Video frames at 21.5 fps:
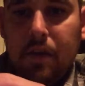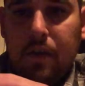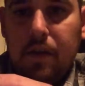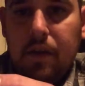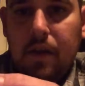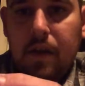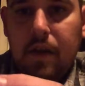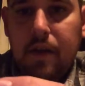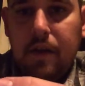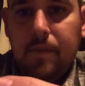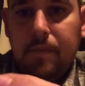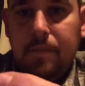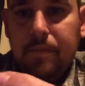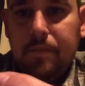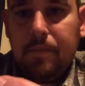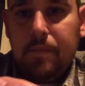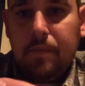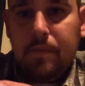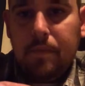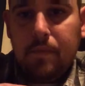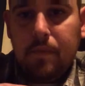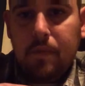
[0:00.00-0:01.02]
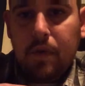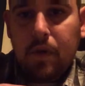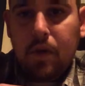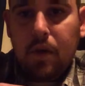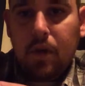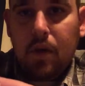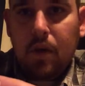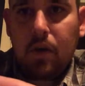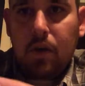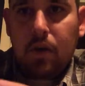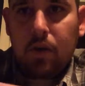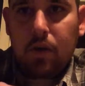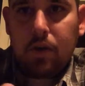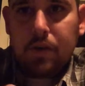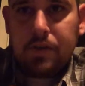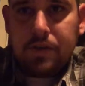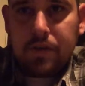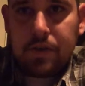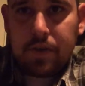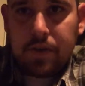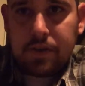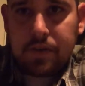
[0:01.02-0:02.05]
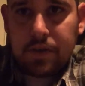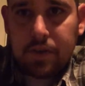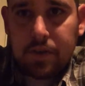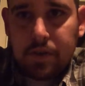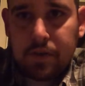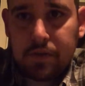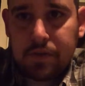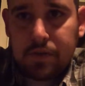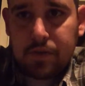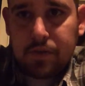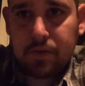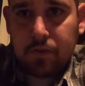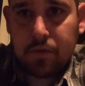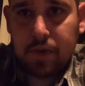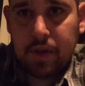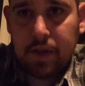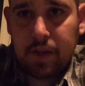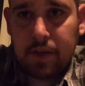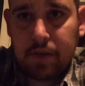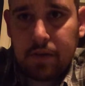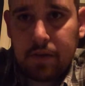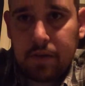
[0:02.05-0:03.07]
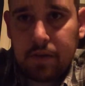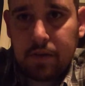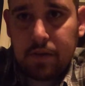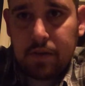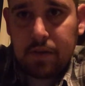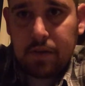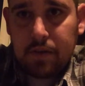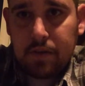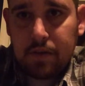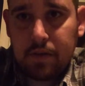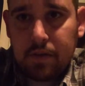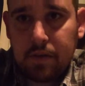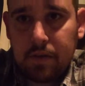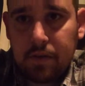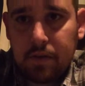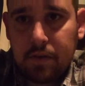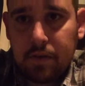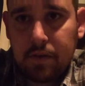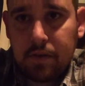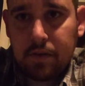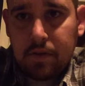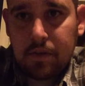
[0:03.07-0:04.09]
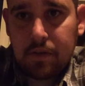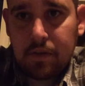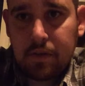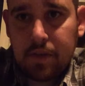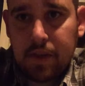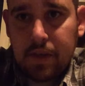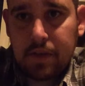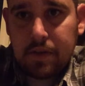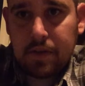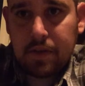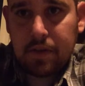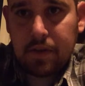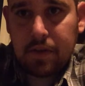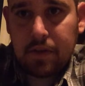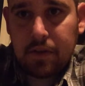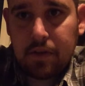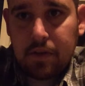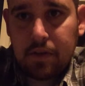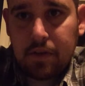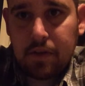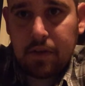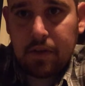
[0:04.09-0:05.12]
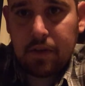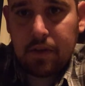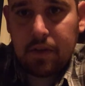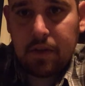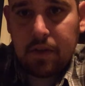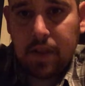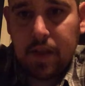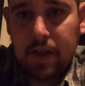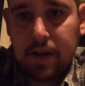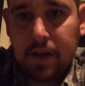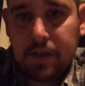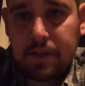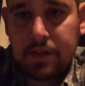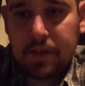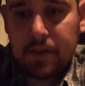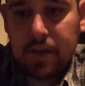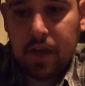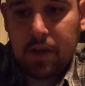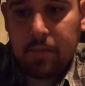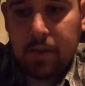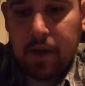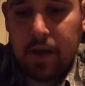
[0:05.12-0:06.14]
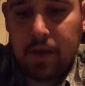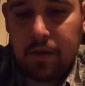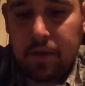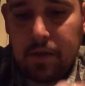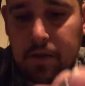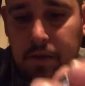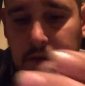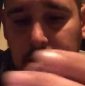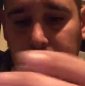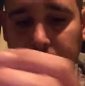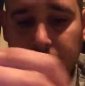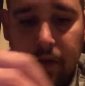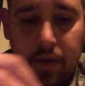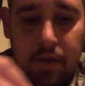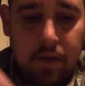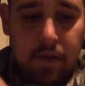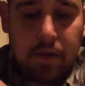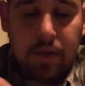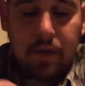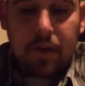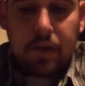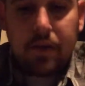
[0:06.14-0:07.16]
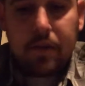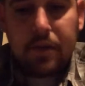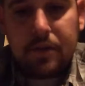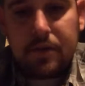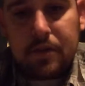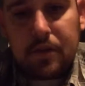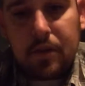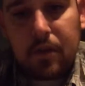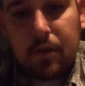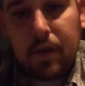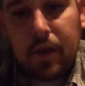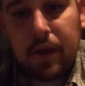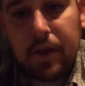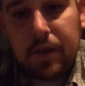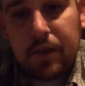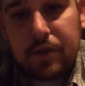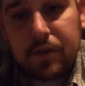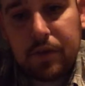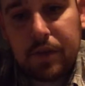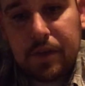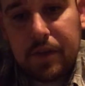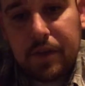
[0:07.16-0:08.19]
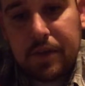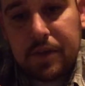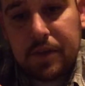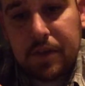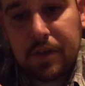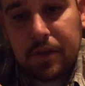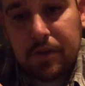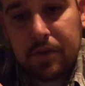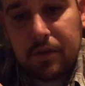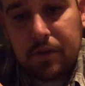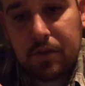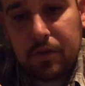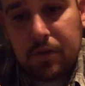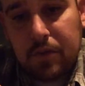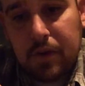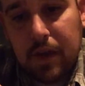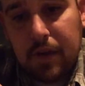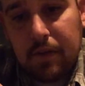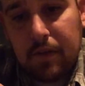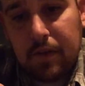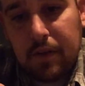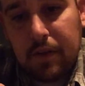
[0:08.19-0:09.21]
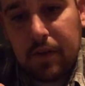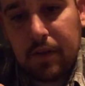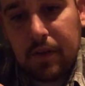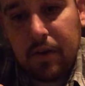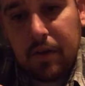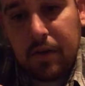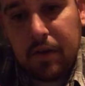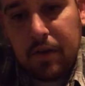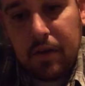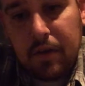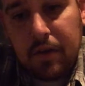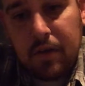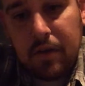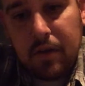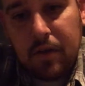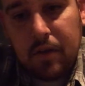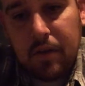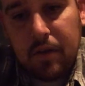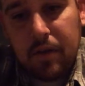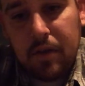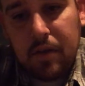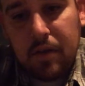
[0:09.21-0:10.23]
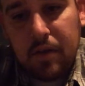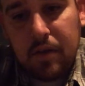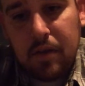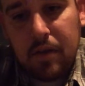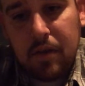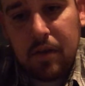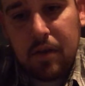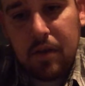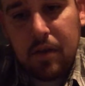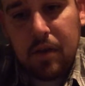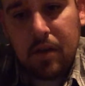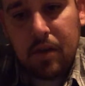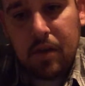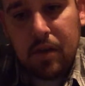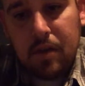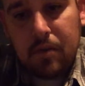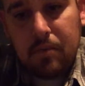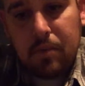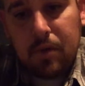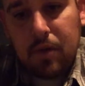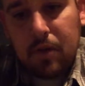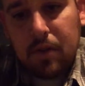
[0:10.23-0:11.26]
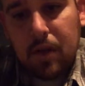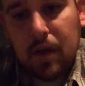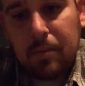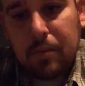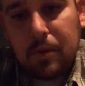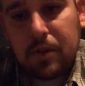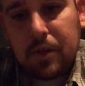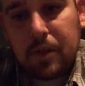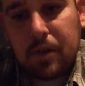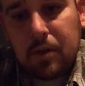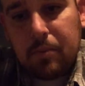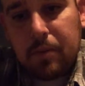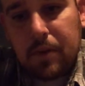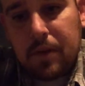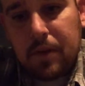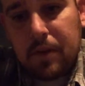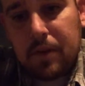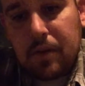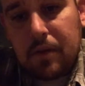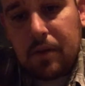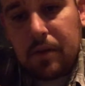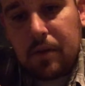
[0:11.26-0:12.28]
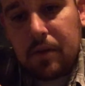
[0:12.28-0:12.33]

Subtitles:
Alright. Also there's a little screen that's in here that needs to come out. So I usually just stick a screwdriver in there, pull up a little bit,